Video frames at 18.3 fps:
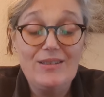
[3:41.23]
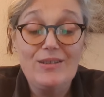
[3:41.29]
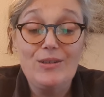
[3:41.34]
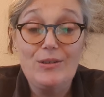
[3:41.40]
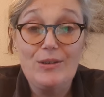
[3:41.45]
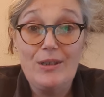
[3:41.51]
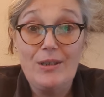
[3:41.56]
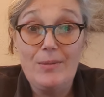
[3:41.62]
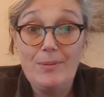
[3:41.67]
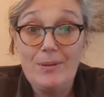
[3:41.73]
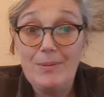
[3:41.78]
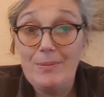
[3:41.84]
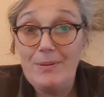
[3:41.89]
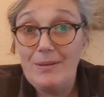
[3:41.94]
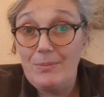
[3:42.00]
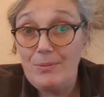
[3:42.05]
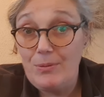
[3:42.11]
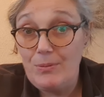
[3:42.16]
I know a couple of
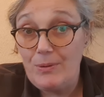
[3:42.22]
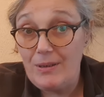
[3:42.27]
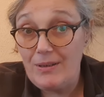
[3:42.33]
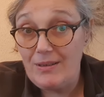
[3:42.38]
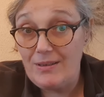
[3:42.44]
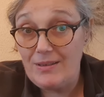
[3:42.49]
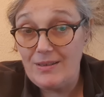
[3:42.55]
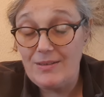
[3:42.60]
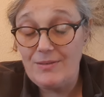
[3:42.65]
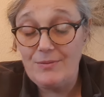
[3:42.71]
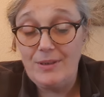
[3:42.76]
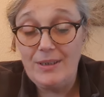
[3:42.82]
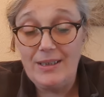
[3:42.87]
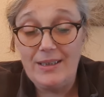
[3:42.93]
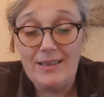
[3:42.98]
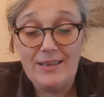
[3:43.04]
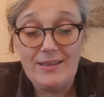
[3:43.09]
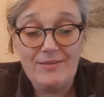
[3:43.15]
people where this is
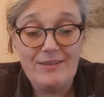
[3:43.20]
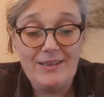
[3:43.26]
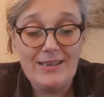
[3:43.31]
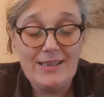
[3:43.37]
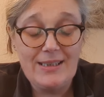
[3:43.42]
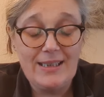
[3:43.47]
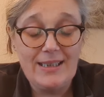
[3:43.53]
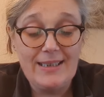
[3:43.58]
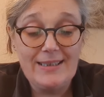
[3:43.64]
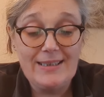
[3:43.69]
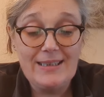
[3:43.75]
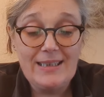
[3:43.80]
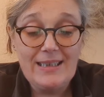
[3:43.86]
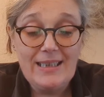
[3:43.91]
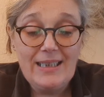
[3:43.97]
really going to resonate.